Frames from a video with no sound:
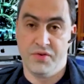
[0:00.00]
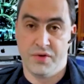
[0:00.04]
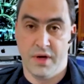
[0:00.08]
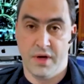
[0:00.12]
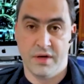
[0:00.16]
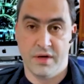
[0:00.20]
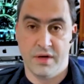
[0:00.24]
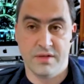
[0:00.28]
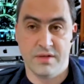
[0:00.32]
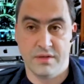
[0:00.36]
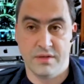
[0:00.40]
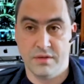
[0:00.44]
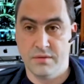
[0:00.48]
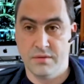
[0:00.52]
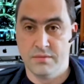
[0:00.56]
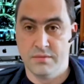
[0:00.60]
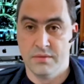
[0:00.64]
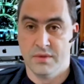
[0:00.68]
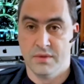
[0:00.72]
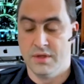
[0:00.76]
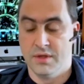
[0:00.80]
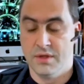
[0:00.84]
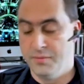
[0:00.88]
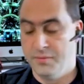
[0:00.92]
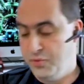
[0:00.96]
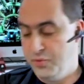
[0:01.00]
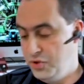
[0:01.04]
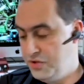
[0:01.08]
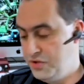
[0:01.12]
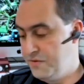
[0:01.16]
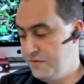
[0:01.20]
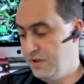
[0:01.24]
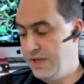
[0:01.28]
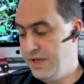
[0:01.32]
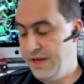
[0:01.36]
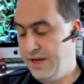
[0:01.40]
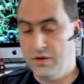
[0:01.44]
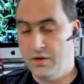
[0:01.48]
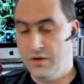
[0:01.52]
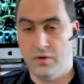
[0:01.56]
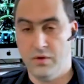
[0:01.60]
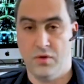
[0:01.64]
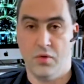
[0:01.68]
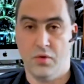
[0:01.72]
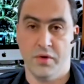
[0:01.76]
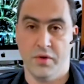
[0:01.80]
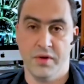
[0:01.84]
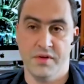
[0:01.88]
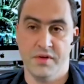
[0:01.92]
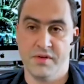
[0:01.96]
trucks and abuse for late
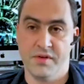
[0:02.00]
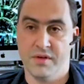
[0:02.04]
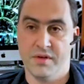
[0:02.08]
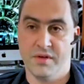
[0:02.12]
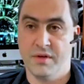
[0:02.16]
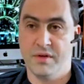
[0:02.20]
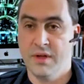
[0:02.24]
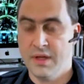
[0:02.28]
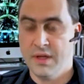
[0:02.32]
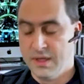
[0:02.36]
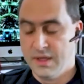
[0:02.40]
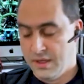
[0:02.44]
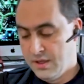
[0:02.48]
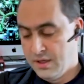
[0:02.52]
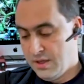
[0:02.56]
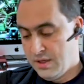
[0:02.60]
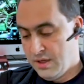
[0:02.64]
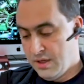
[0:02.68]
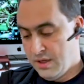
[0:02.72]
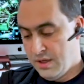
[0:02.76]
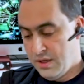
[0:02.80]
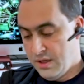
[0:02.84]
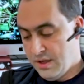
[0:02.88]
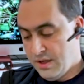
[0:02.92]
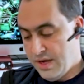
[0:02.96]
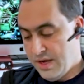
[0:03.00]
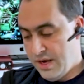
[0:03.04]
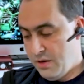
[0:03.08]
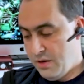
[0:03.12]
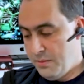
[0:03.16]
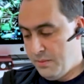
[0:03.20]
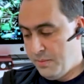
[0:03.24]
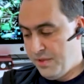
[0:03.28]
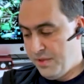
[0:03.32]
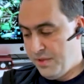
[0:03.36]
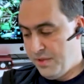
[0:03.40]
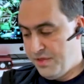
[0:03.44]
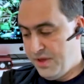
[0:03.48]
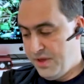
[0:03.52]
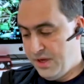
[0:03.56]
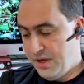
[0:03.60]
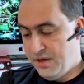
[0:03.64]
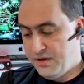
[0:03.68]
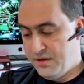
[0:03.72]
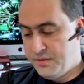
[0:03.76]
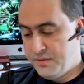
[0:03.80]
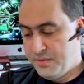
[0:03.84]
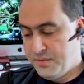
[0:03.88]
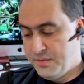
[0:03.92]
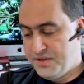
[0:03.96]
orders. And I remember
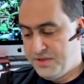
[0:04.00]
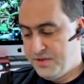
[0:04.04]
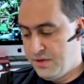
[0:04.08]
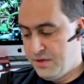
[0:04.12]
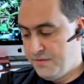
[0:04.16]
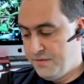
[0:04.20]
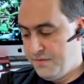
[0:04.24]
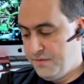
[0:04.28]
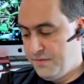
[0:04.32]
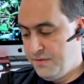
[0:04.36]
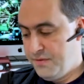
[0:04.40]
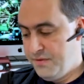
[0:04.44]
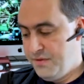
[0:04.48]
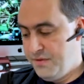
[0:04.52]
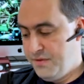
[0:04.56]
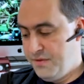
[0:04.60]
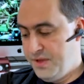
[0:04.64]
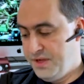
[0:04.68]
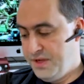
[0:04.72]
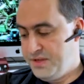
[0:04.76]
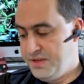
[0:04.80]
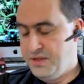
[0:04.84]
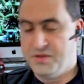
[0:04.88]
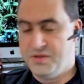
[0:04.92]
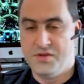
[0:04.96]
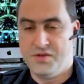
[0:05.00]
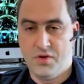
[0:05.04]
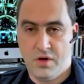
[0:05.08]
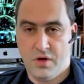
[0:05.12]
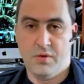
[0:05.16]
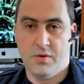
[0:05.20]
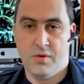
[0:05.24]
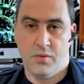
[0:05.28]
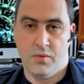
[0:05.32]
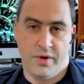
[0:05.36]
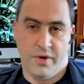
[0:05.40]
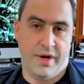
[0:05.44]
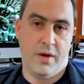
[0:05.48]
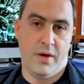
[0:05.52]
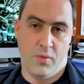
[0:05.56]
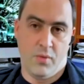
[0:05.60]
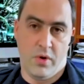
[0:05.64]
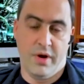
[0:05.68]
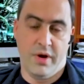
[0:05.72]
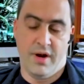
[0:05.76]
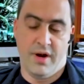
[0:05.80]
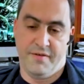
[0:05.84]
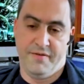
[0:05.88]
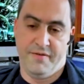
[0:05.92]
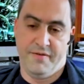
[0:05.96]
thinking to myself, this is not what I
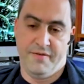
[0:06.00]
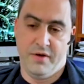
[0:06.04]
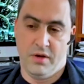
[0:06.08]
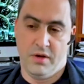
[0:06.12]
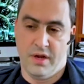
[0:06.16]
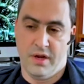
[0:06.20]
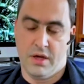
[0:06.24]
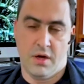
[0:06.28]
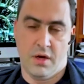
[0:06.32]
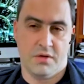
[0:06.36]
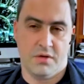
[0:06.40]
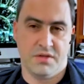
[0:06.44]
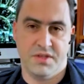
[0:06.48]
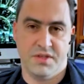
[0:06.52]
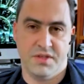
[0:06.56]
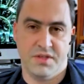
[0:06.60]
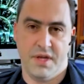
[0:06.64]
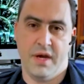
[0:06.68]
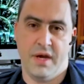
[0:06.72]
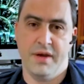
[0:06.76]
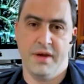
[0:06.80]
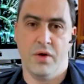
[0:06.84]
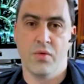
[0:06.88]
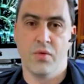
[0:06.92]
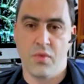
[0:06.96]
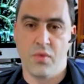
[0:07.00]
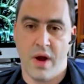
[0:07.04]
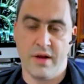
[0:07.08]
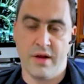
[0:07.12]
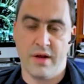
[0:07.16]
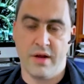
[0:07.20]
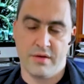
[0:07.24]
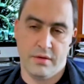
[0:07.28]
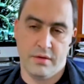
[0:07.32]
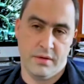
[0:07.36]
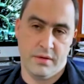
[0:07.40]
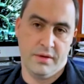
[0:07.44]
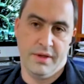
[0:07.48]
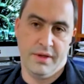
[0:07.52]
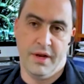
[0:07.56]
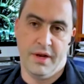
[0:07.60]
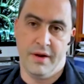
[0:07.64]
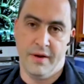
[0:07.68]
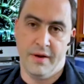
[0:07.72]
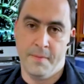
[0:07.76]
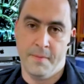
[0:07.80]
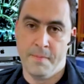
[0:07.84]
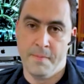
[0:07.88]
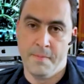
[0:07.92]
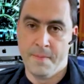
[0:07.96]
wanted. I felt like I was stuck in a rut,
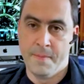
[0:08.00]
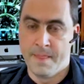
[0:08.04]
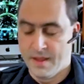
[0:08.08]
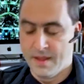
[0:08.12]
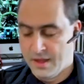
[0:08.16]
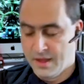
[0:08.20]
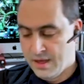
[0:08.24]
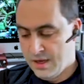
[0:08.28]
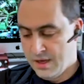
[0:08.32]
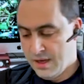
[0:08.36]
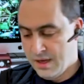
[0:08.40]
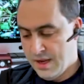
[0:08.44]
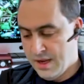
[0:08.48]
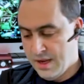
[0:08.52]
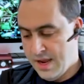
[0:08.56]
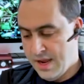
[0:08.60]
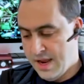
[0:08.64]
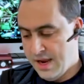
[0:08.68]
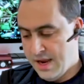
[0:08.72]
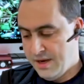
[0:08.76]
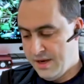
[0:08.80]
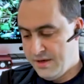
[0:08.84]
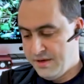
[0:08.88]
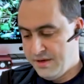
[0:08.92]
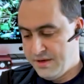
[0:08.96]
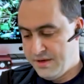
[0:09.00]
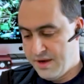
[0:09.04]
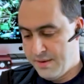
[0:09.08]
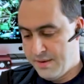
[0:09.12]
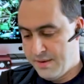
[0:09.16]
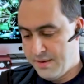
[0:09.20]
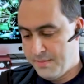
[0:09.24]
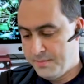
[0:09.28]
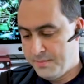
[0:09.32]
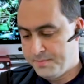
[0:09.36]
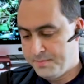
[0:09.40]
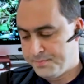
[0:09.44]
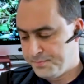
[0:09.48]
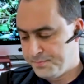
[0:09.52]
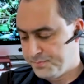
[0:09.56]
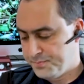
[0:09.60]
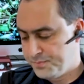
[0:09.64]
And